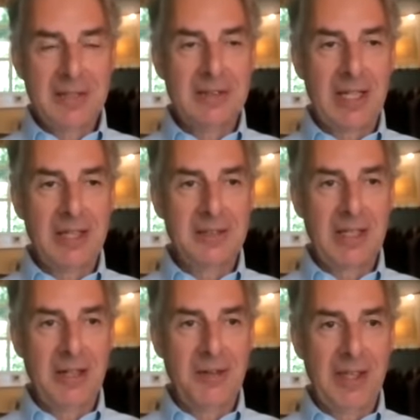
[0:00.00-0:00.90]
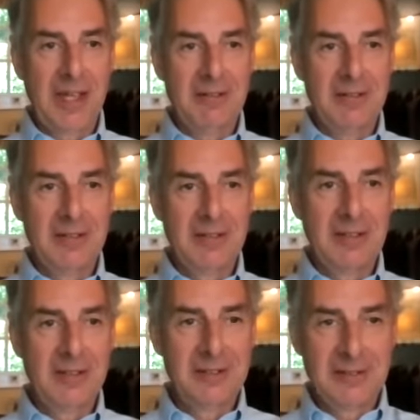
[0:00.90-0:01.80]
talent out there.
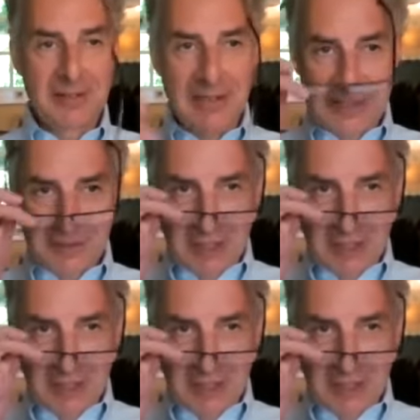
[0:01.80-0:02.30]
And let's